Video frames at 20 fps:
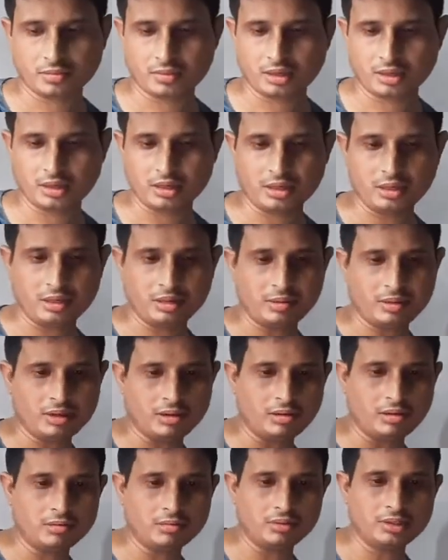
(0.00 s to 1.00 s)
and
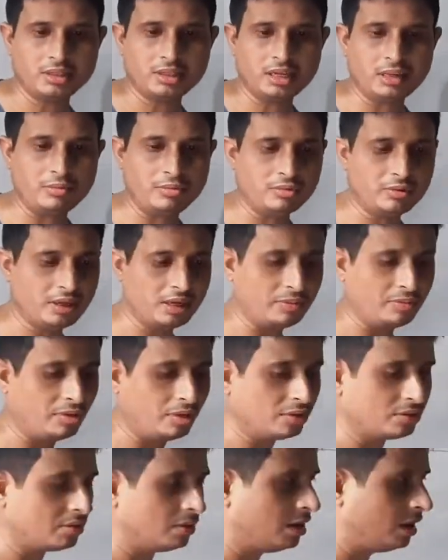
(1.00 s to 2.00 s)
along with them we have
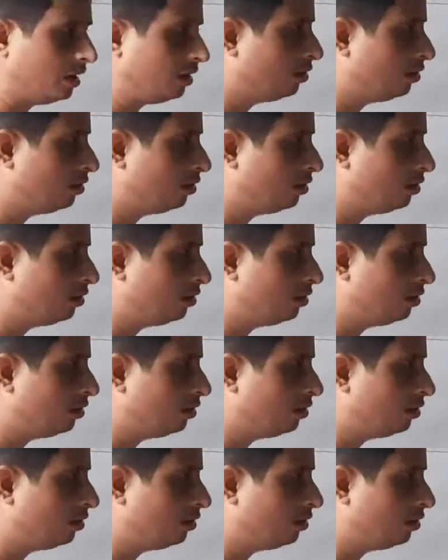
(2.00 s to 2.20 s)
also learned